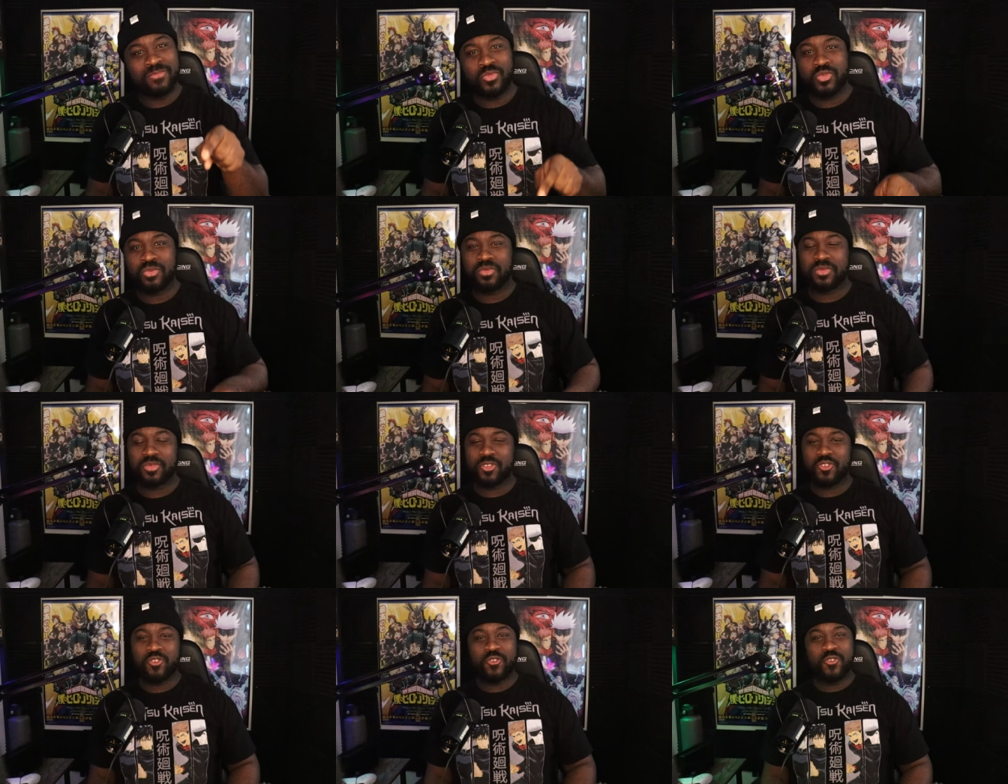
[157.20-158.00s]
No,
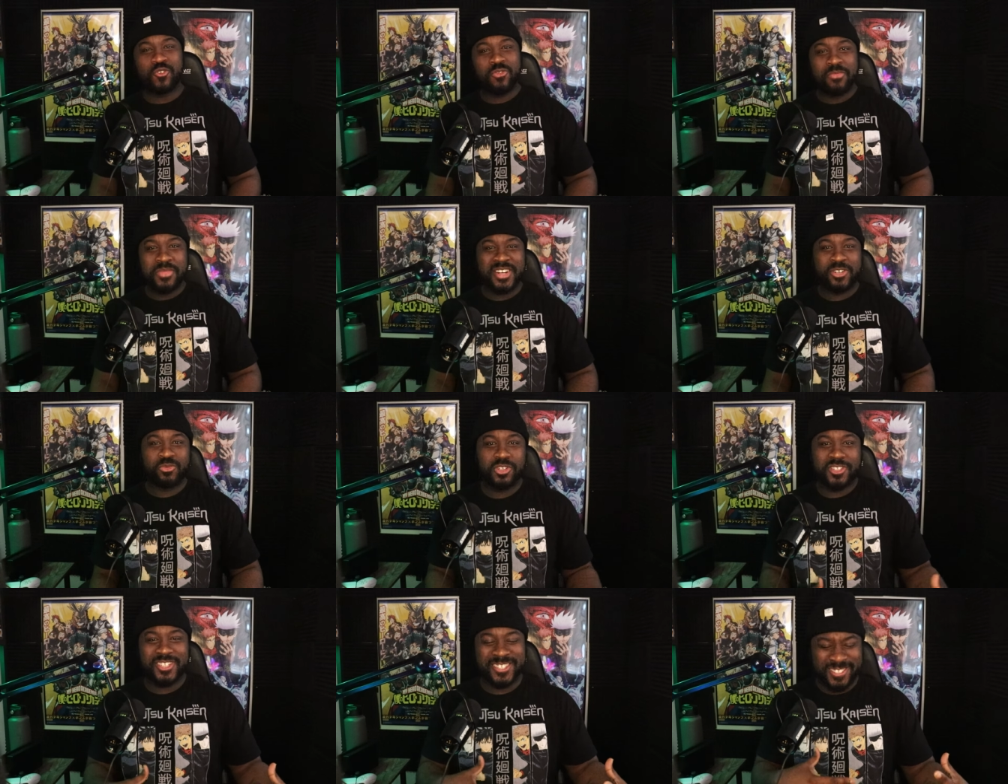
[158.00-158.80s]
oh man, I
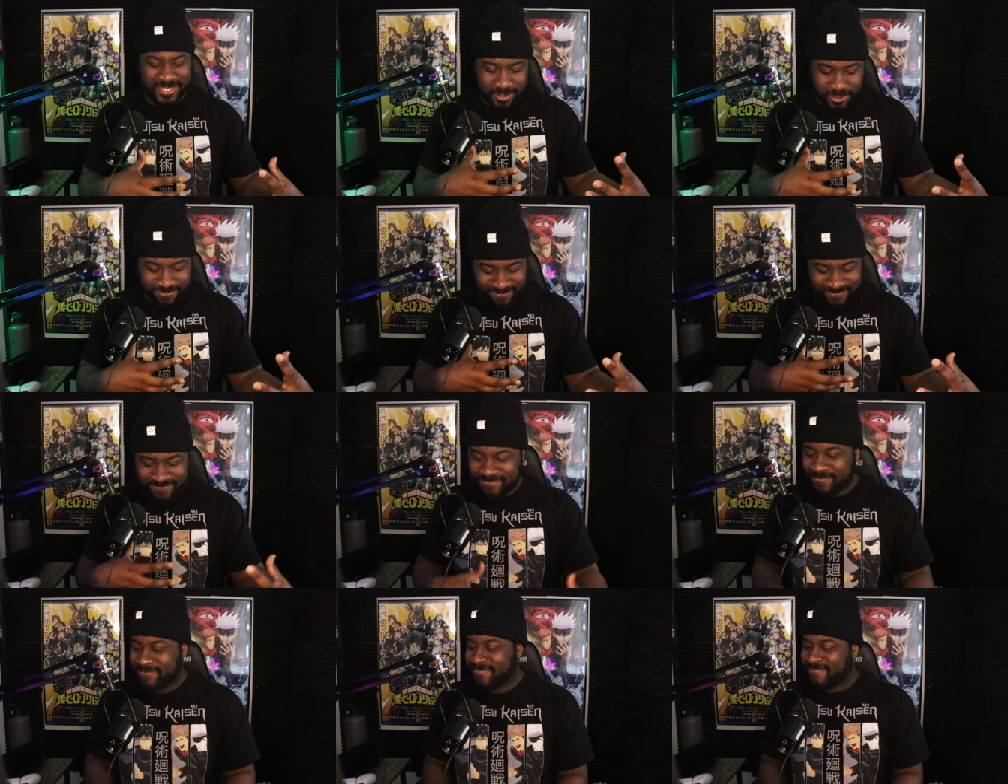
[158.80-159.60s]
wish I could
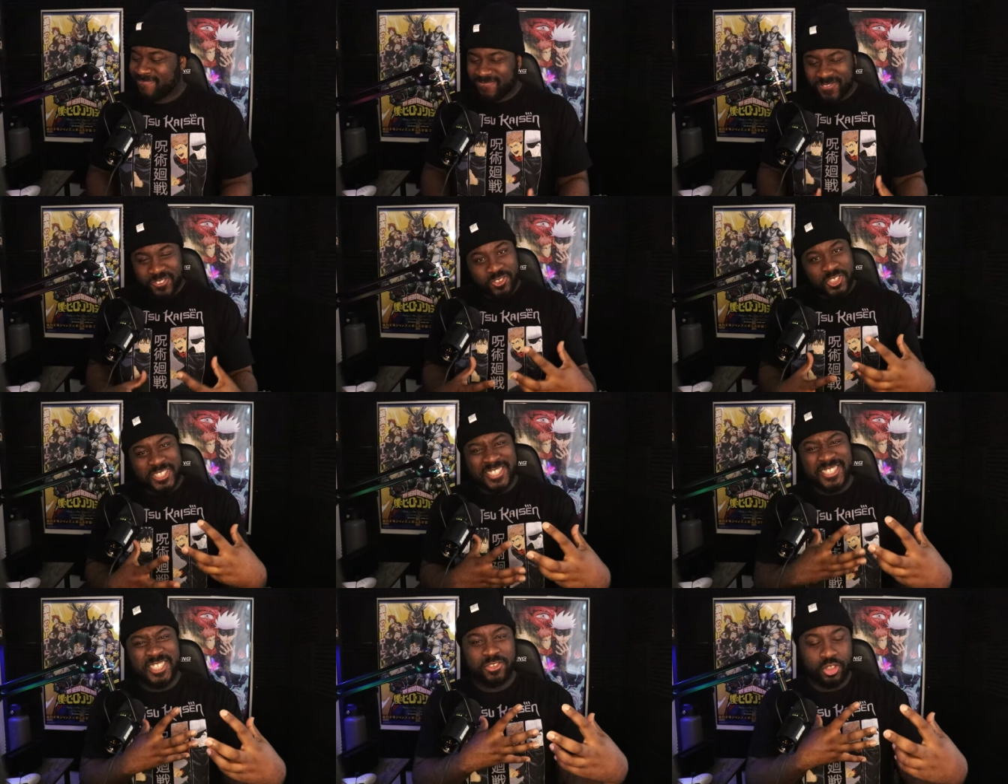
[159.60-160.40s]

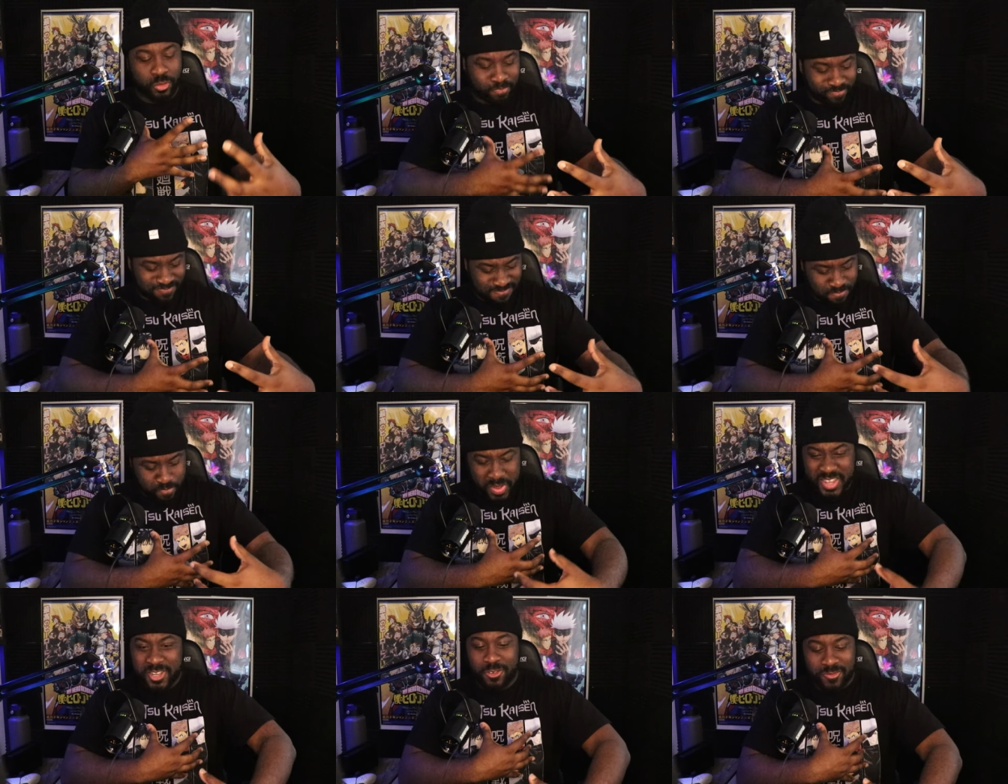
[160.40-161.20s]
just I could give you a
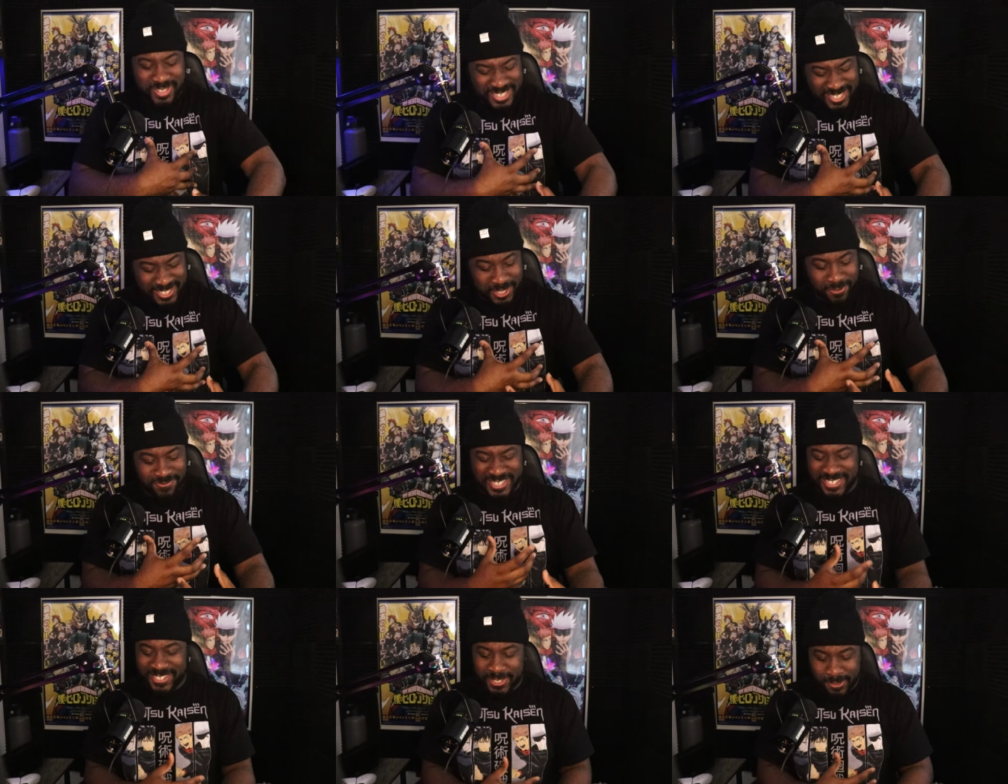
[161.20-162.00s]
big old
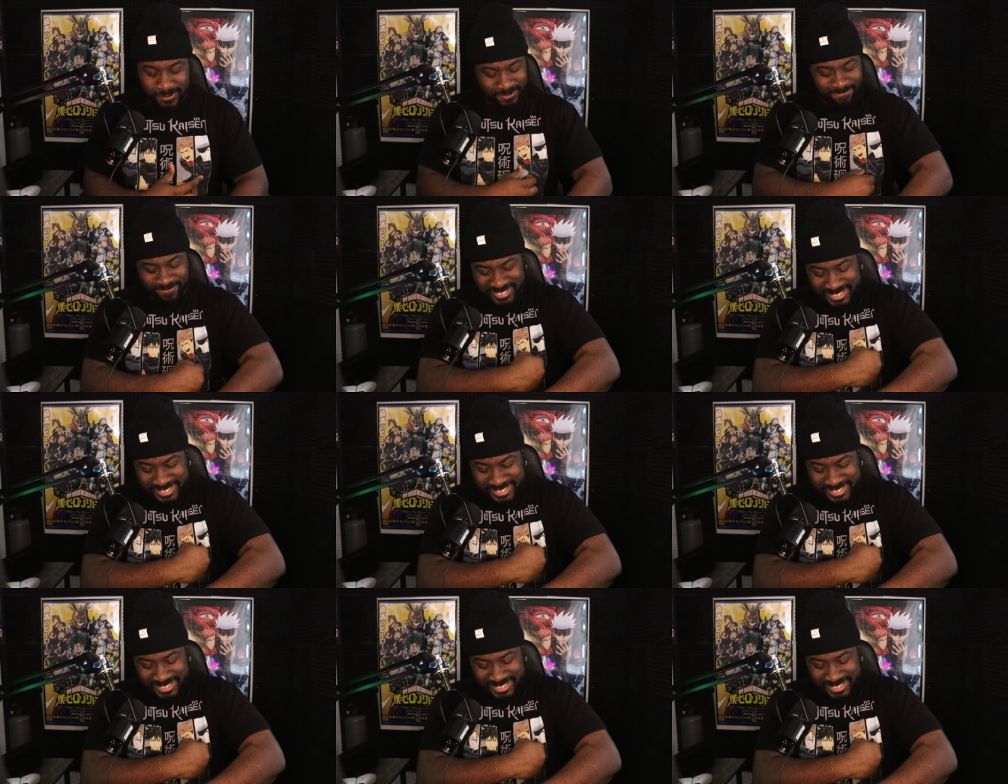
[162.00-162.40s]
hug right now.